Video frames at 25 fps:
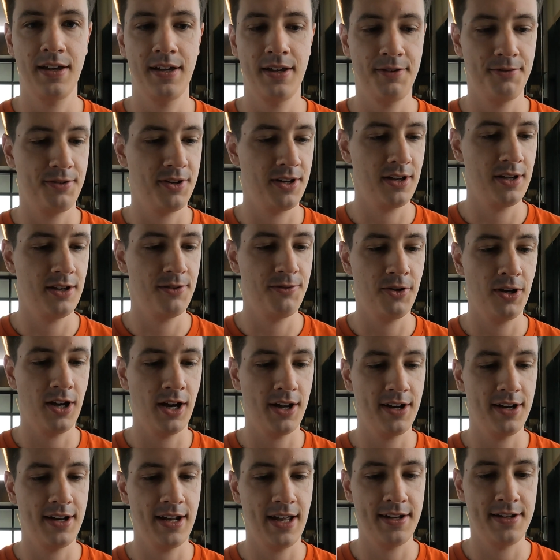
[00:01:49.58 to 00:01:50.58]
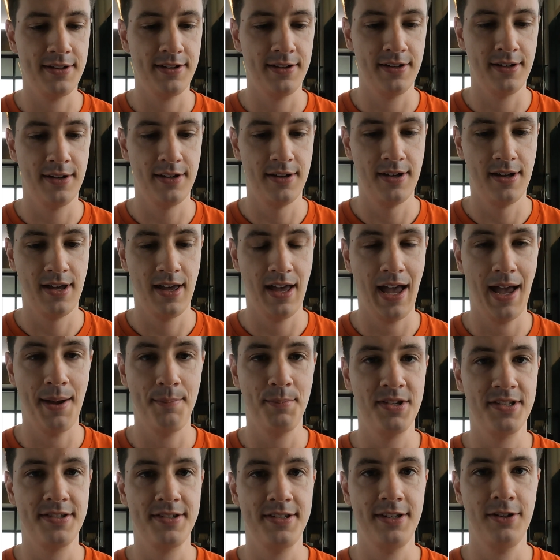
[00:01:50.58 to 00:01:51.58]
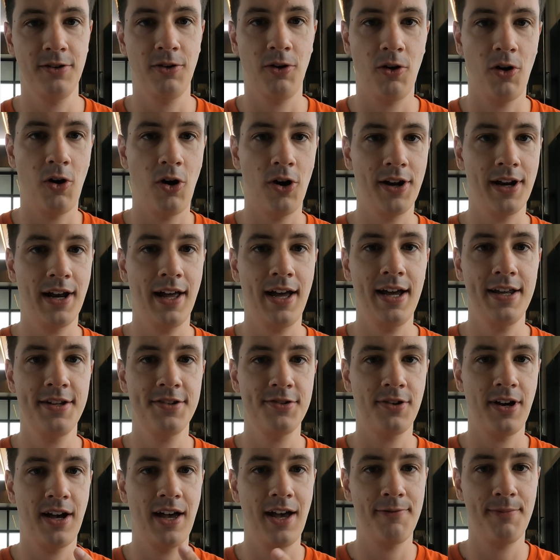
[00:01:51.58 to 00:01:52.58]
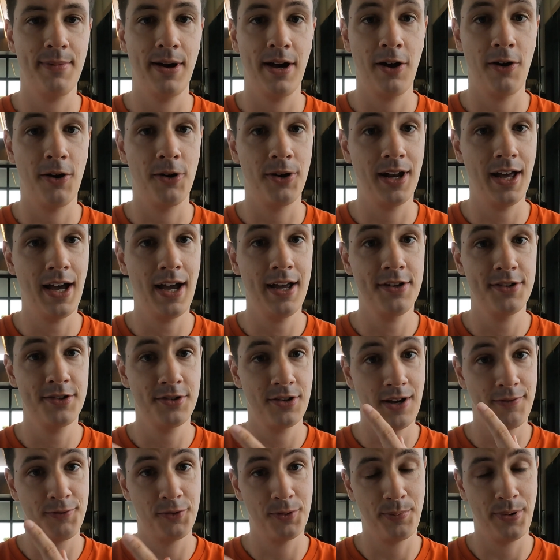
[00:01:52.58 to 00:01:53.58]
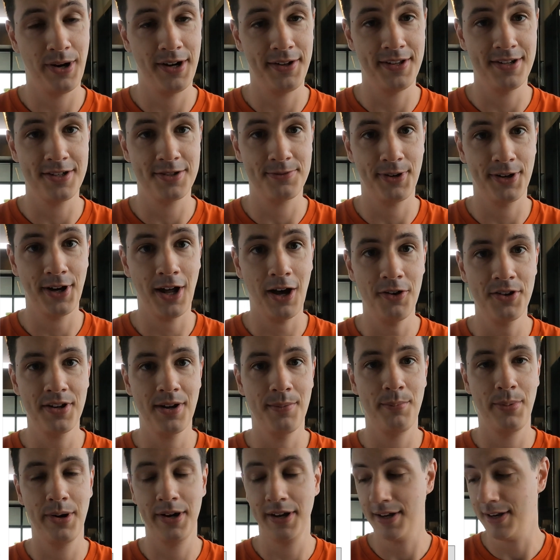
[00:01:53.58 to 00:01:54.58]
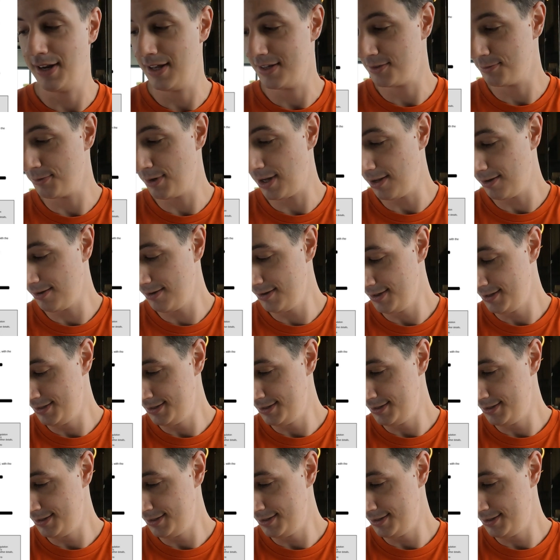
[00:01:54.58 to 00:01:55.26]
If you got it at the embassy or online, so I have my online, so I have to print this one out and bring it as well.